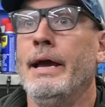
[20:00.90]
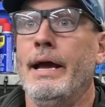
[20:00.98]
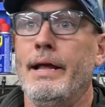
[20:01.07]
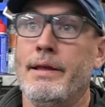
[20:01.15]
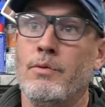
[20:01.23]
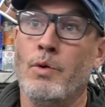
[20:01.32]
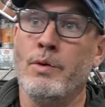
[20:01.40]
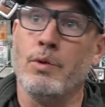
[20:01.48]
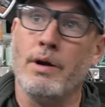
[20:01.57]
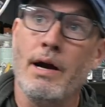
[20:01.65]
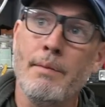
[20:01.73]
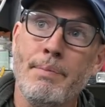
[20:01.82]
And then when
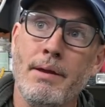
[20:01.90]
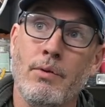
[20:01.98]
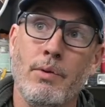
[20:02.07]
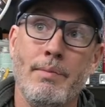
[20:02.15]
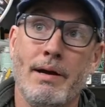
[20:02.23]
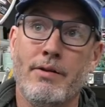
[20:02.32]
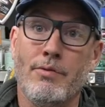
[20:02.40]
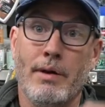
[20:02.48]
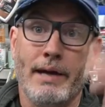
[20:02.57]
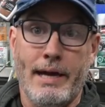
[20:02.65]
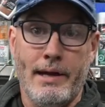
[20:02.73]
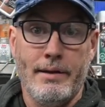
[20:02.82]
we're up there, we might as well
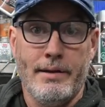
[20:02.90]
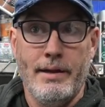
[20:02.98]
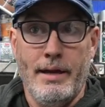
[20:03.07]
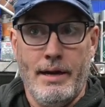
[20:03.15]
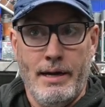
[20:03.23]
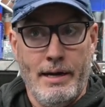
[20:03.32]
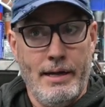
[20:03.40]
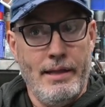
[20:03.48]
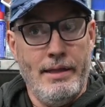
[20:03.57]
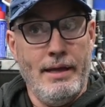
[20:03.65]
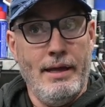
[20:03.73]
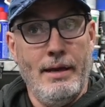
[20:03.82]
get
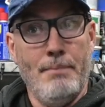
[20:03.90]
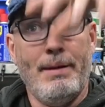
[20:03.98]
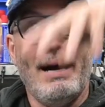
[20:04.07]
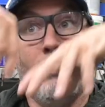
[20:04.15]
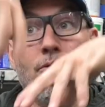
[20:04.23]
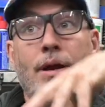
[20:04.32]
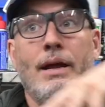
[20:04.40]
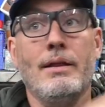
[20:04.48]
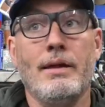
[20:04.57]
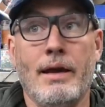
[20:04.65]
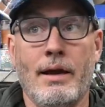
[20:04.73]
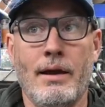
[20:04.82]
the bow
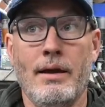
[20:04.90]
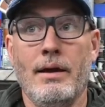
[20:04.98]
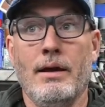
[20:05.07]
railing